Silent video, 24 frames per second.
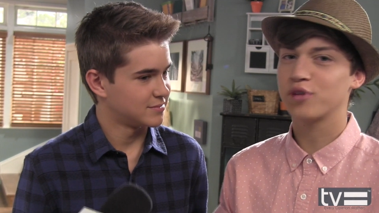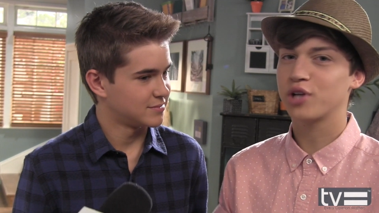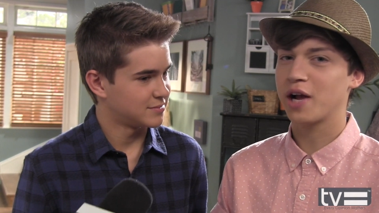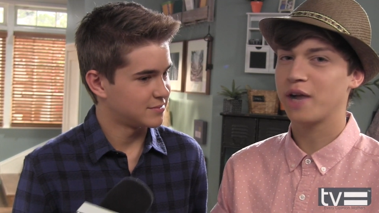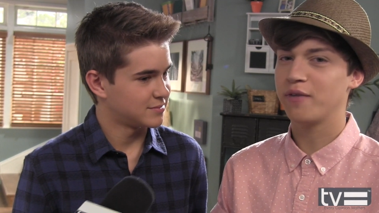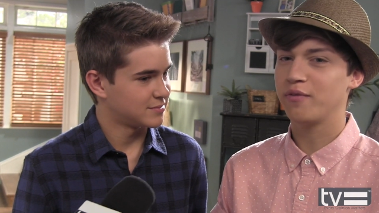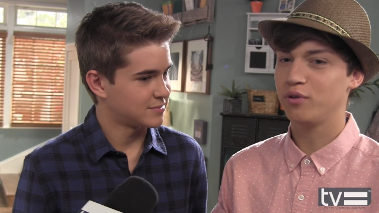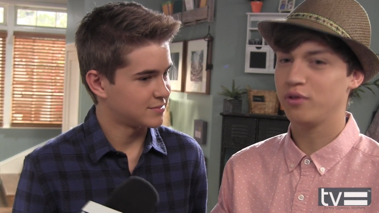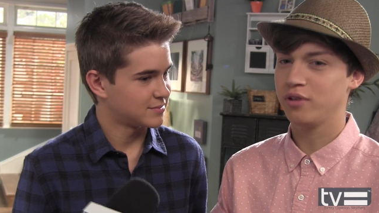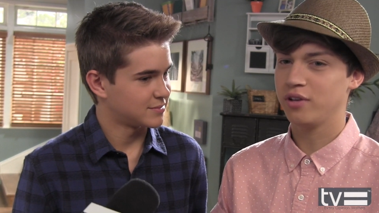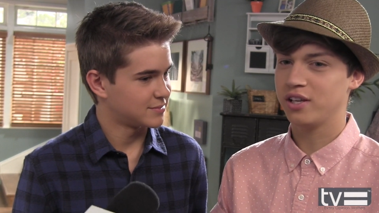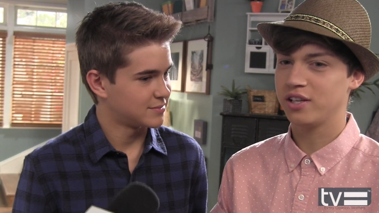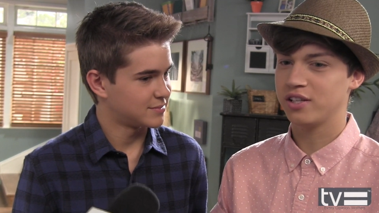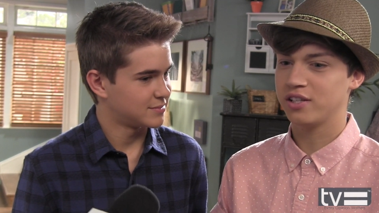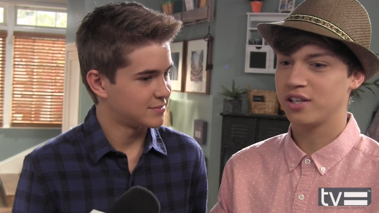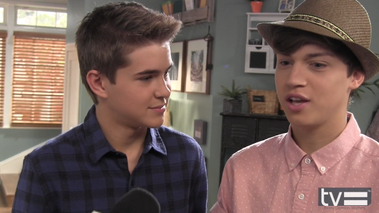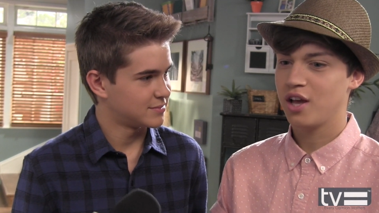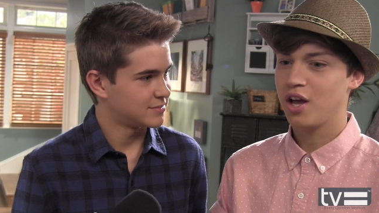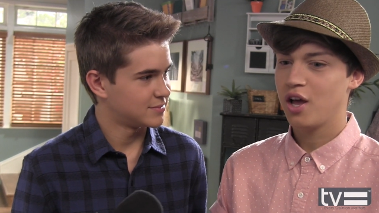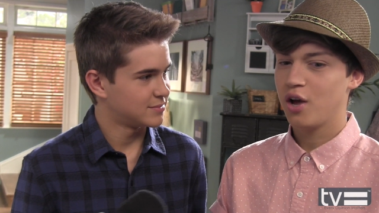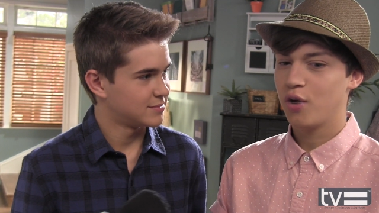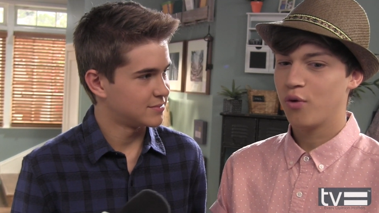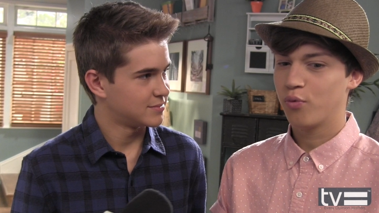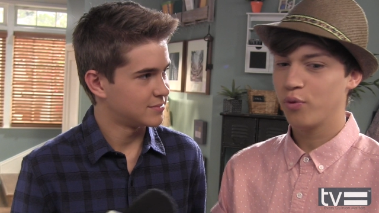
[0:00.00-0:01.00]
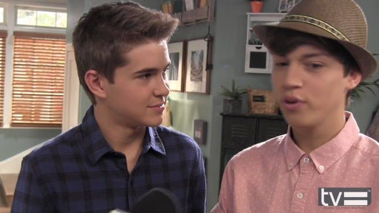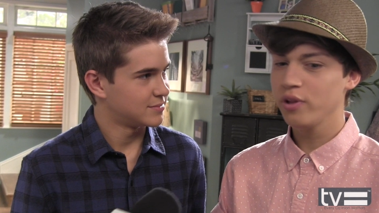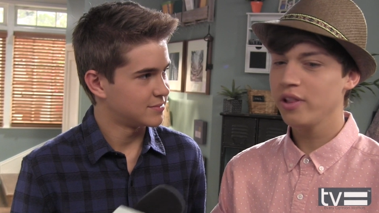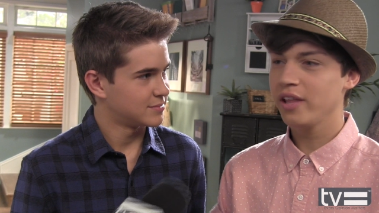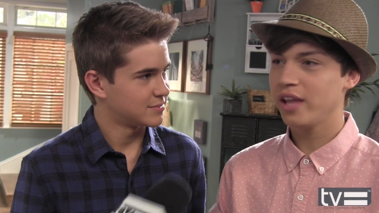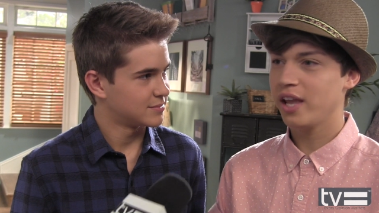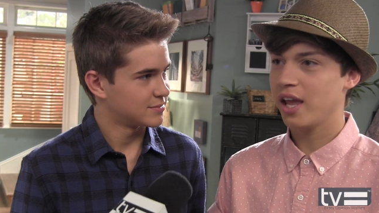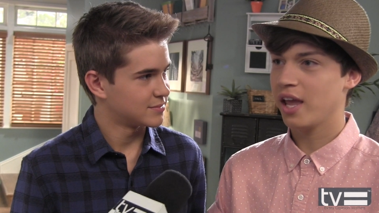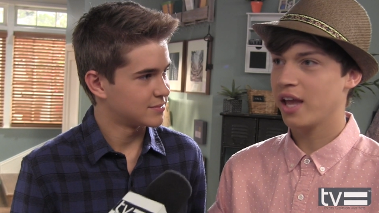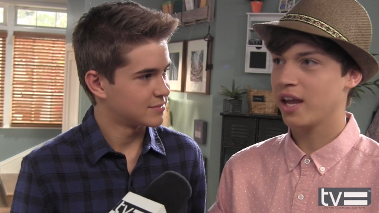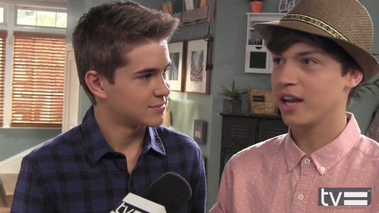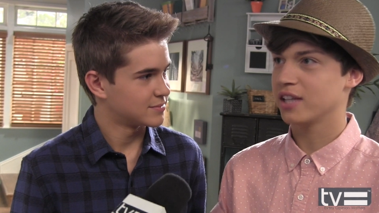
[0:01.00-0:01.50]
Speaker 1: travel is
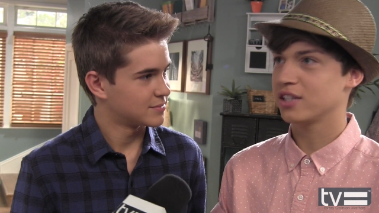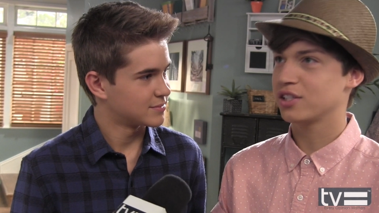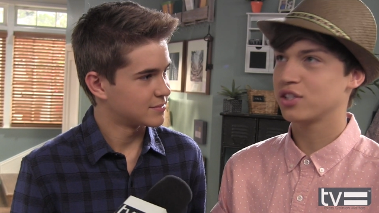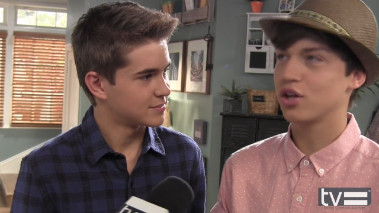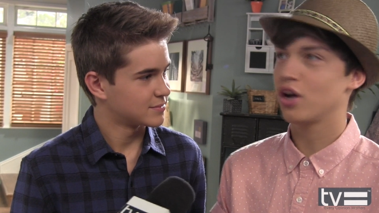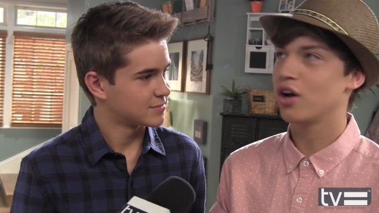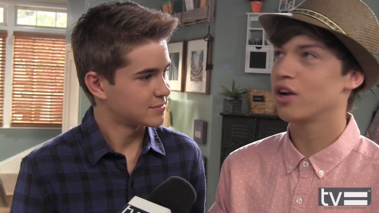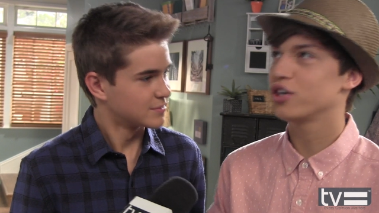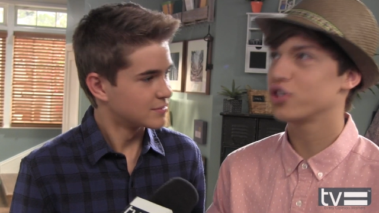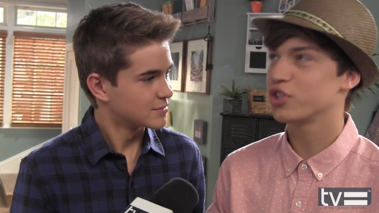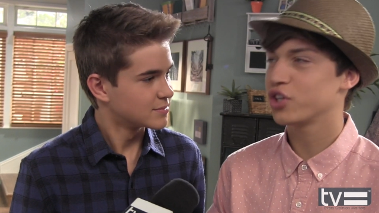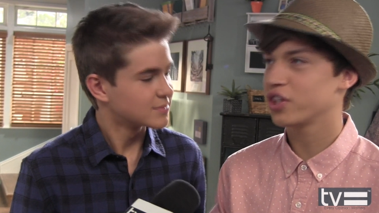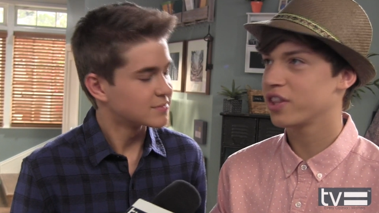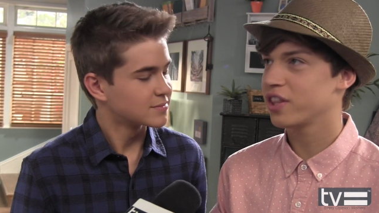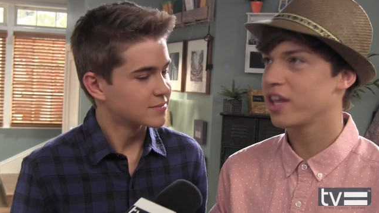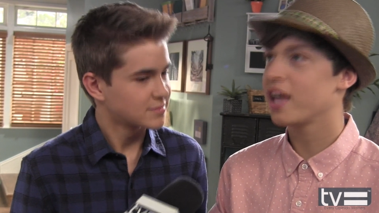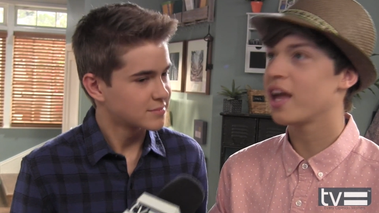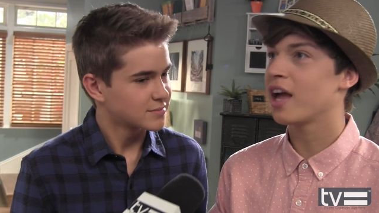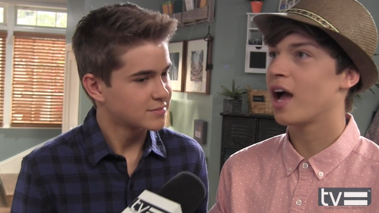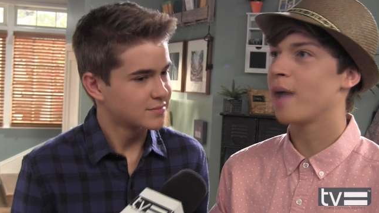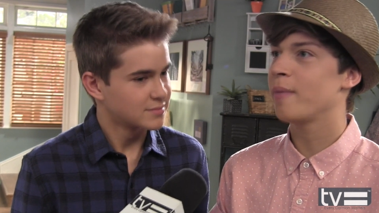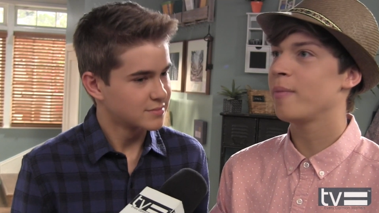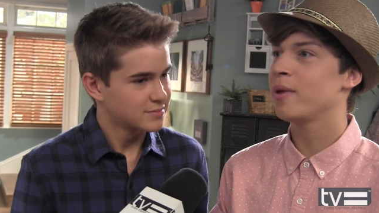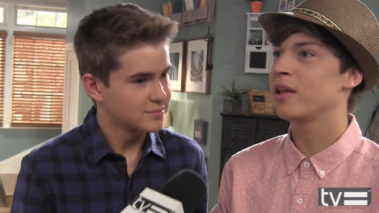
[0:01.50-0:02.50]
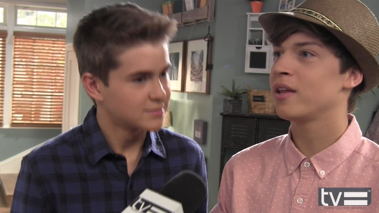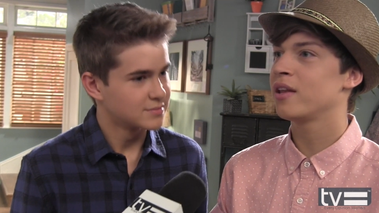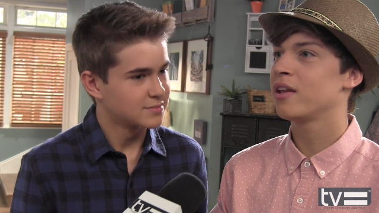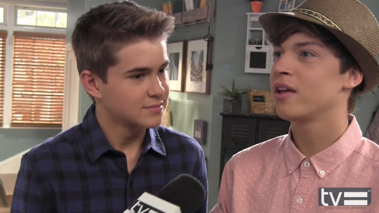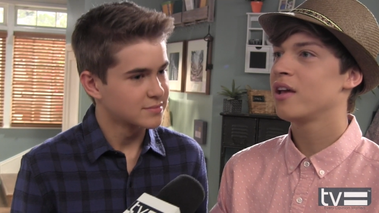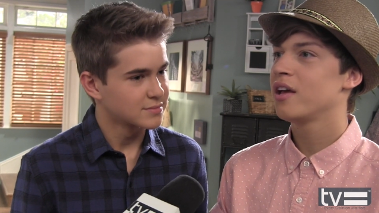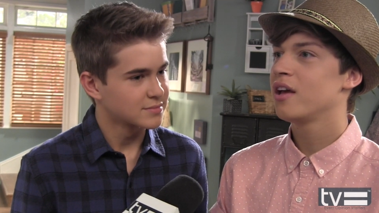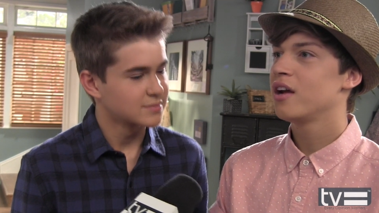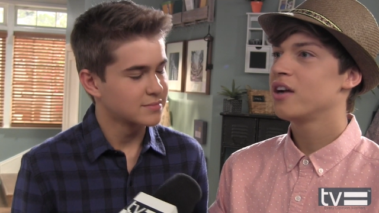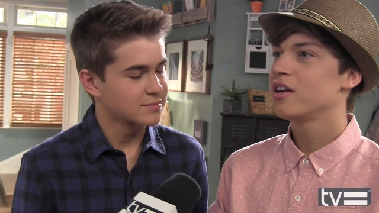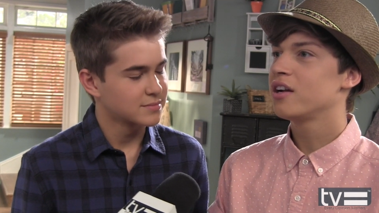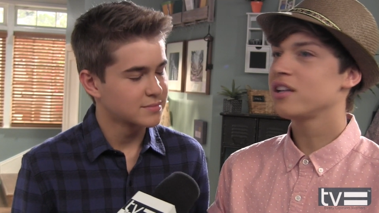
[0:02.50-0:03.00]
really an astonishing thing. I mean,
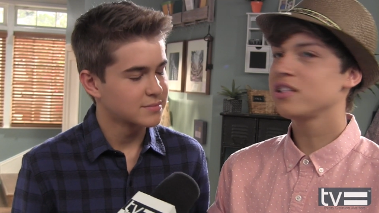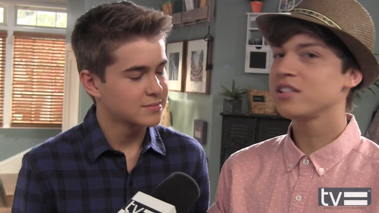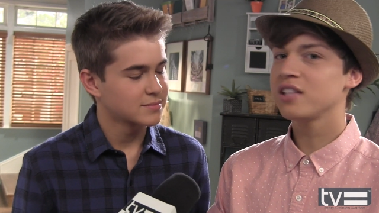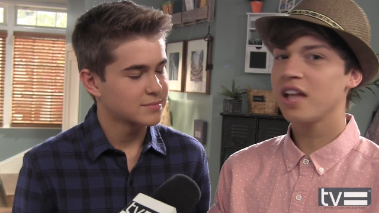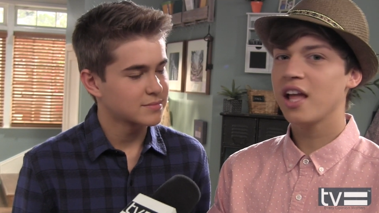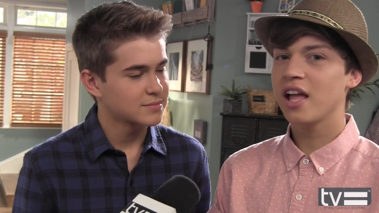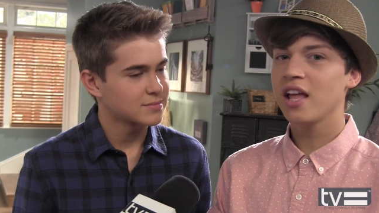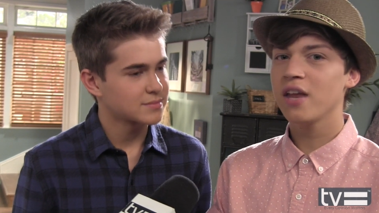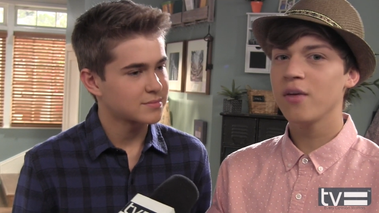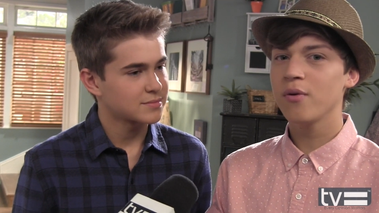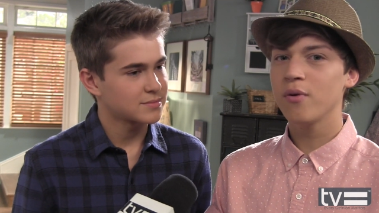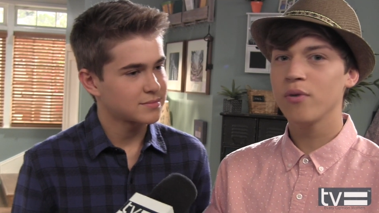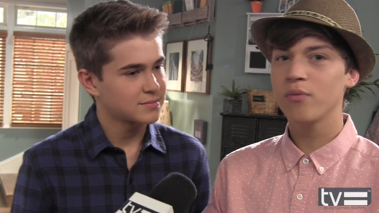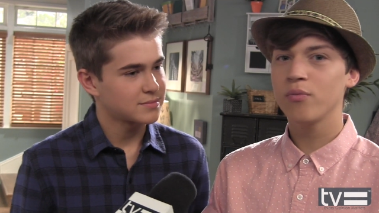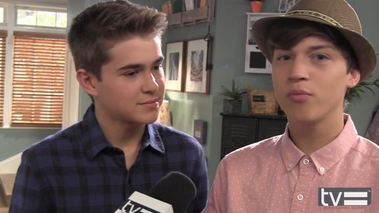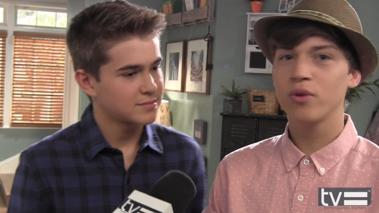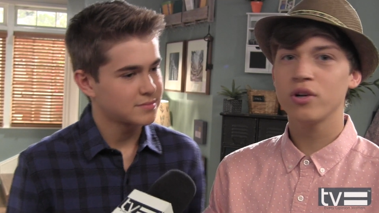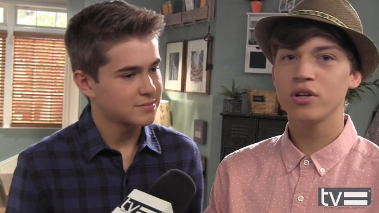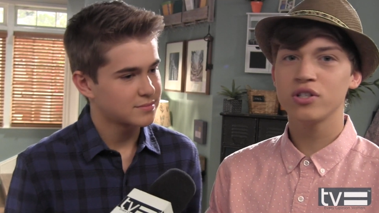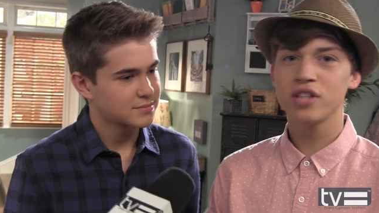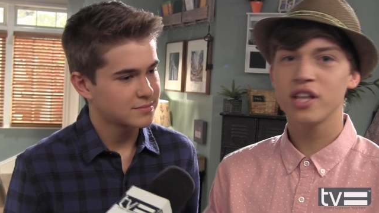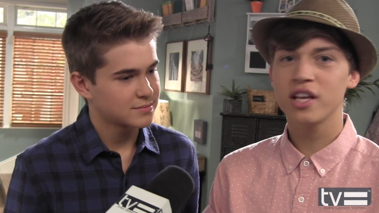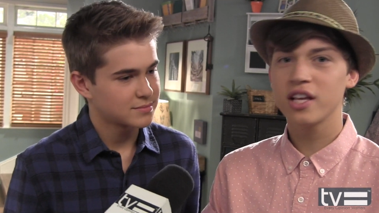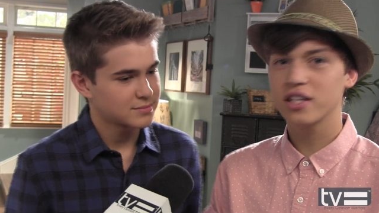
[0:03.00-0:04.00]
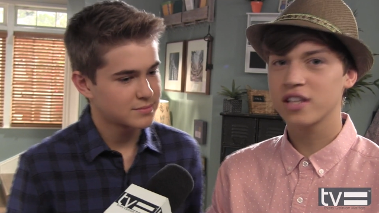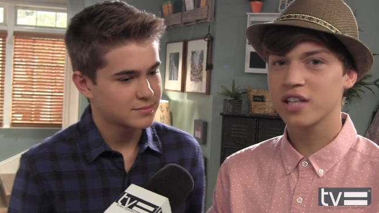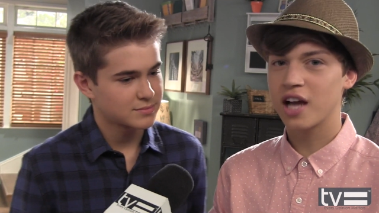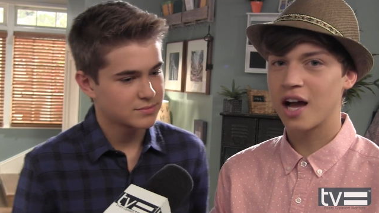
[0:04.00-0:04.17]
doesn't anyone wish they could